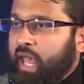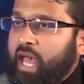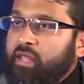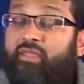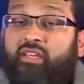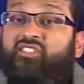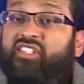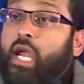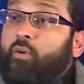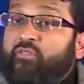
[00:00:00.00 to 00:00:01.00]
And this
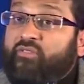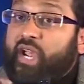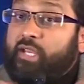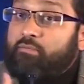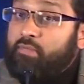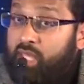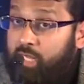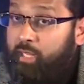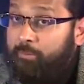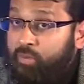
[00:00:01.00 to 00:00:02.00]
terrified
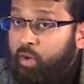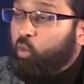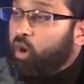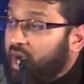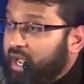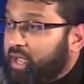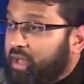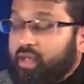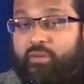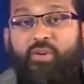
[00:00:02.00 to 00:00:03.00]
me.
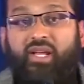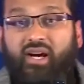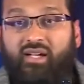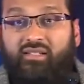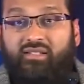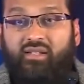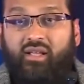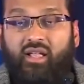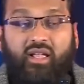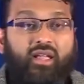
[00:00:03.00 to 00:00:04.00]
Why? Because
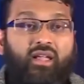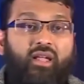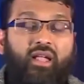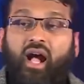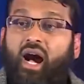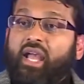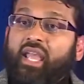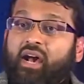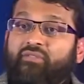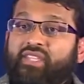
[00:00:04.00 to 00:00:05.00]
I
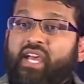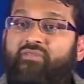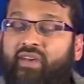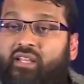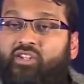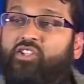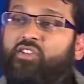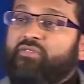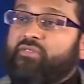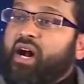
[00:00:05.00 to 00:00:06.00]
have the advantage
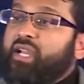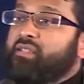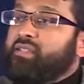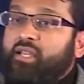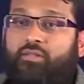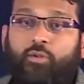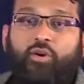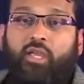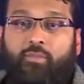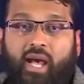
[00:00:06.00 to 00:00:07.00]
of hindsight,
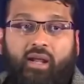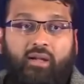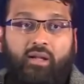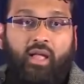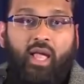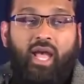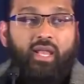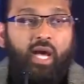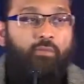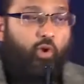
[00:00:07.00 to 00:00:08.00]
looking back.
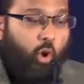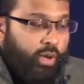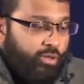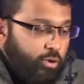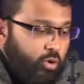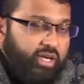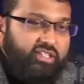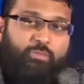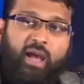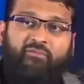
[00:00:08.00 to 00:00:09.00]
And I'm going through
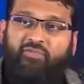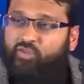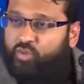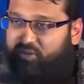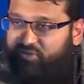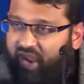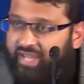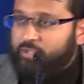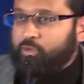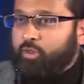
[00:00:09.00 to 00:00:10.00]
his pamphlets with a
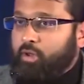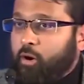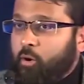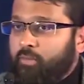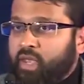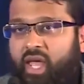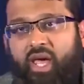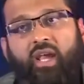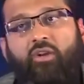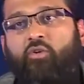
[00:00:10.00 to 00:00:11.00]
fine-tooth comb,
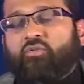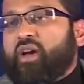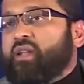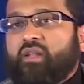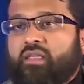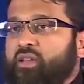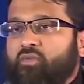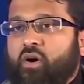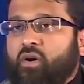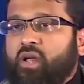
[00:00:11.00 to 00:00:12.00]
and I don't find anything
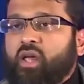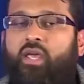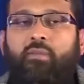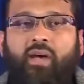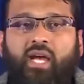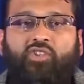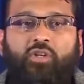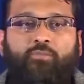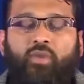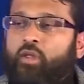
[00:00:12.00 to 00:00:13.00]
wrong.
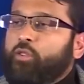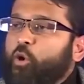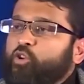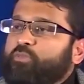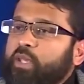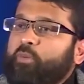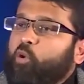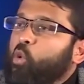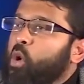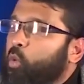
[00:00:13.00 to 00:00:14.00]
Imagine those people
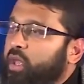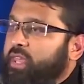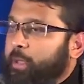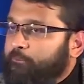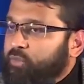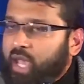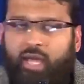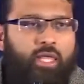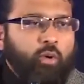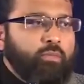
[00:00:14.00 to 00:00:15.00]
who were with him,
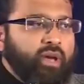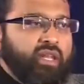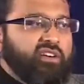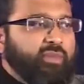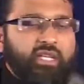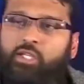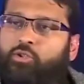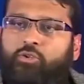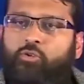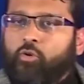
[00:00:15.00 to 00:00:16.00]
and there were many of my
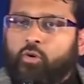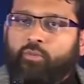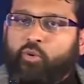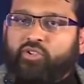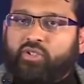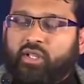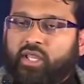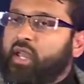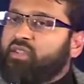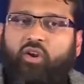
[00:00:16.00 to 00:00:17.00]
teachers who knew him
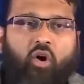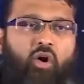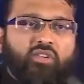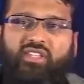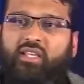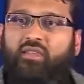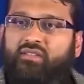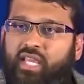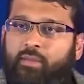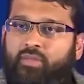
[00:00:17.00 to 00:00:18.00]
personally. They all said the
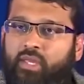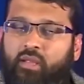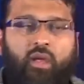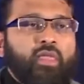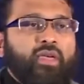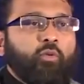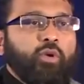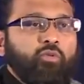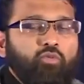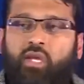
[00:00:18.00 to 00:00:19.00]
same thing, that
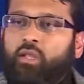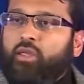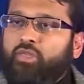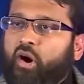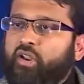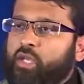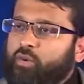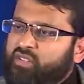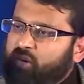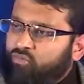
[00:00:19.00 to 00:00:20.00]
we really thought he
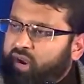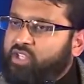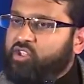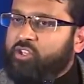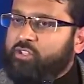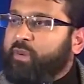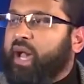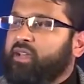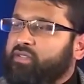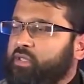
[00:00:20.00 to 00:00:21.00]
was a righteous,
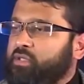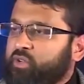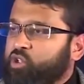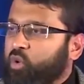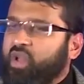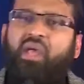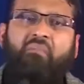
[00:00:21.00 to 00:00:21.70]
pious individual.